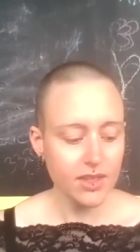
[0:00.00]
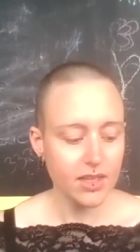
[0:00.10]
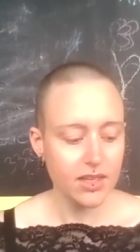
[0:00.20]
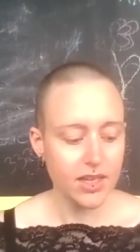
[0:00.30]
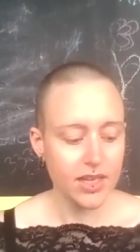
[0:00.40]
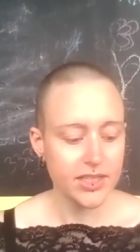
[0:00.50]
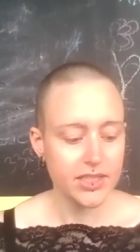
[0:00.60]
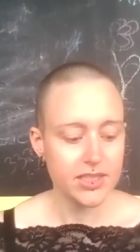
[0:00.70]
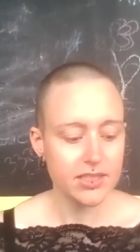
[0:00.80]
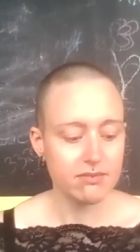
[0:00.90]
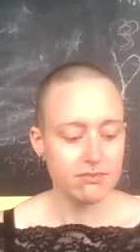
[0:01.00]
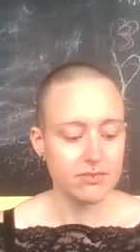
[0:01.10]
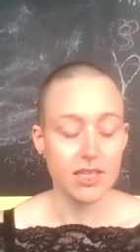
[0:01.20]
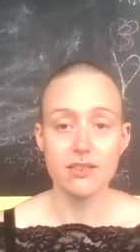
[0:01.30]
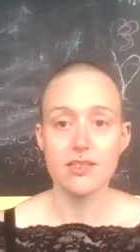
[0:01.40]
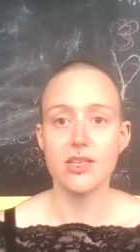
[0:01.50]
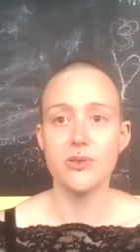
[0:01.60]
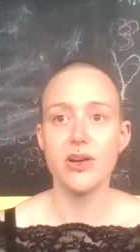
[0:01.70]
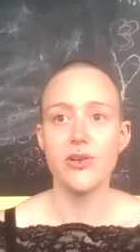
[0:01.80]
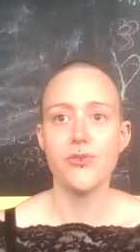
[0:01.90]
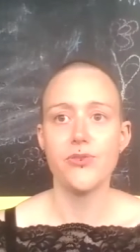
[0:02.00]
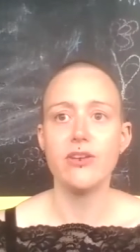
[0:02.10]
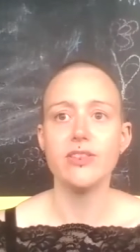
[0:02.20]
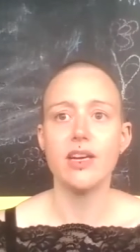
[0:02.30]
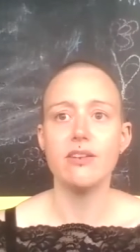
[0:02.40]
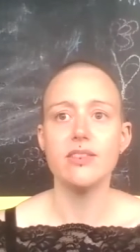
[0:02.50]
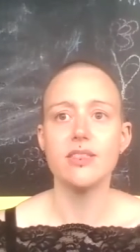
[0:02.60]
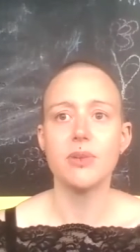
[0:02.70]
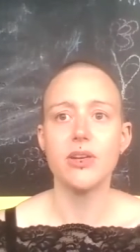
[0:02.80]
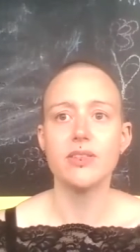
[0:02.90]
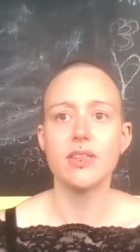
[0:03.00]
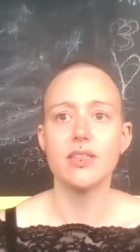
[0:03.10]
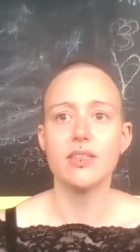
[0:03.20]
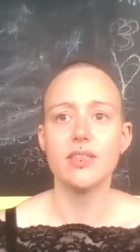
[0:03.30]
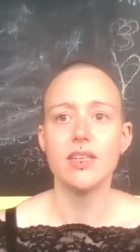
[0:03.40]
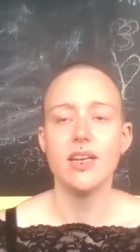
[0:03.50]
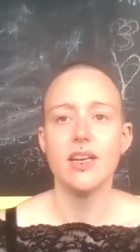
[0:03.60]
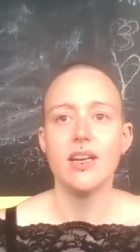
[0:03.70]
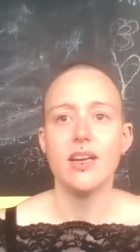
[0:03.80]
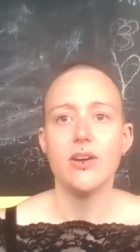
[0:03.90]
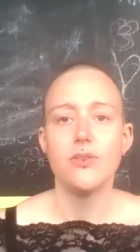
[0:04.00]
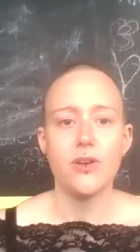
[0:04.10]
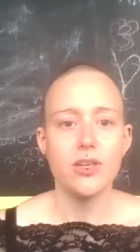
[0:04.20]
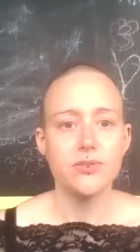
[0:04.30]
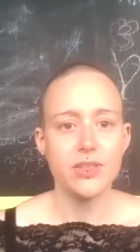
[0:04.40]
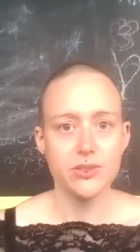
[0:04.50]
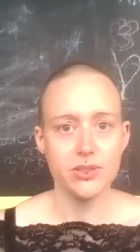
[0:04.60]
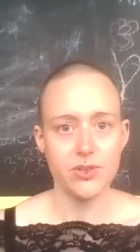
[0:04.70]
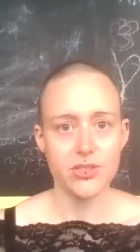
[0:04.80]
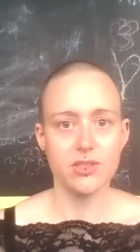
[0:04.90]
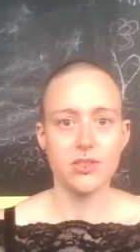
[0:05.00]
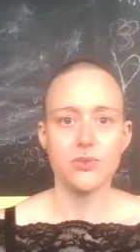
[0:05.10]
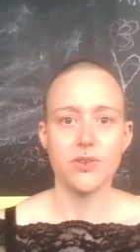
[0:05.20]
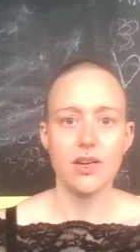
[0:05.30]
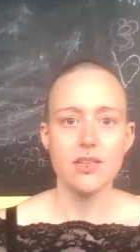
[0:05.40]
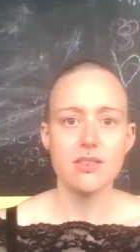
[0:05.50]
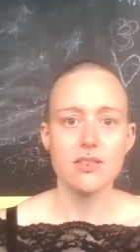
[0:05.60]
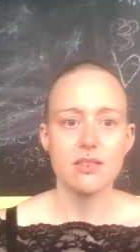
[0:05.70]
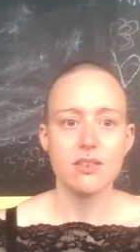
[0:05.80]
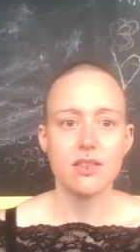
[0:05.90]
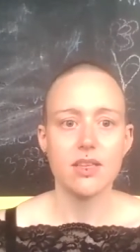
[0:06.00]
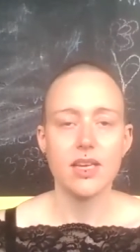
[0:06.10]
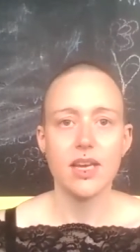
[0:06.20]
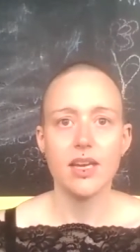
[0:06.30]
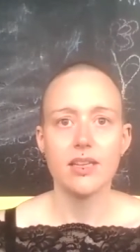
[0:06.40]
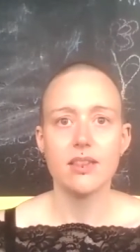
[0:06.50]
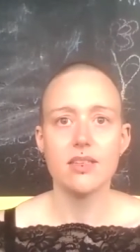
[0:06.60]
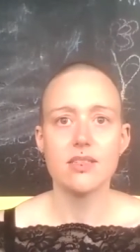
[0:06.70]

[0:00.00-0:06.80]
And yeah, so I found out about the Folkwang University of Arts they had this